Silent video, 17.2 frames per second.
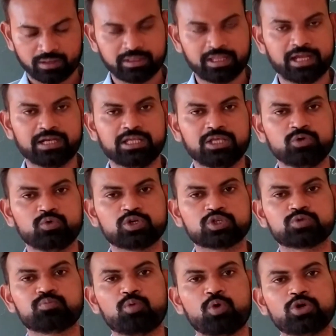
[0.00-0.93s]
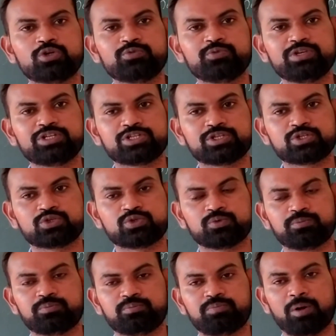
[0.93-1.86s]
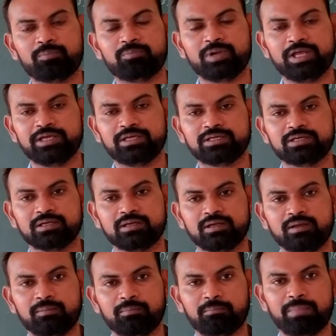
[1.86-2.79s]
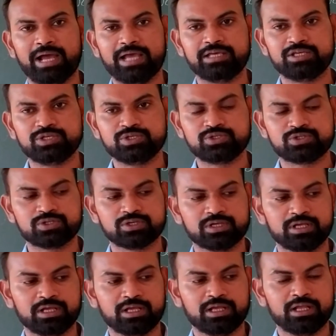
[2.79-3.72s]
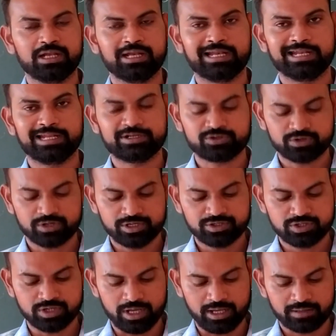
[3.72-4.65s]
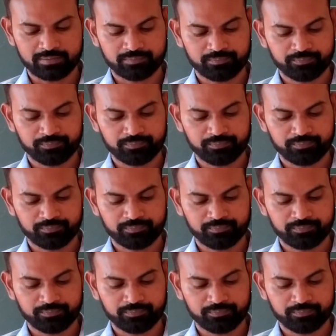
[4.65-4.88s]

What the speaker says: Then he was motivated to public by his literature.